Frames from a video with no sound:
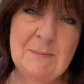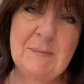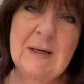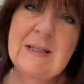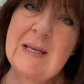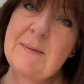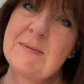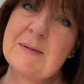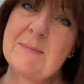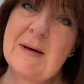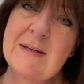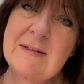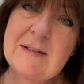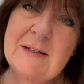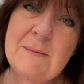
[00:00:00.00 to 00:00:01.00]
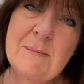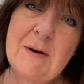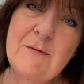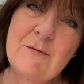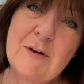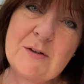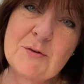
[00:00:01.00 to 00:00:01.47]
My name's Amanda. My
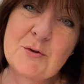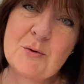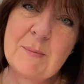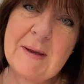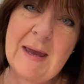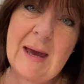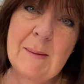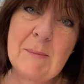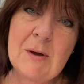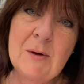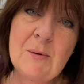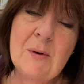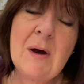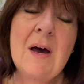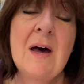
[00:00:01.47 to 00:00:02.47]
friends call me Amo.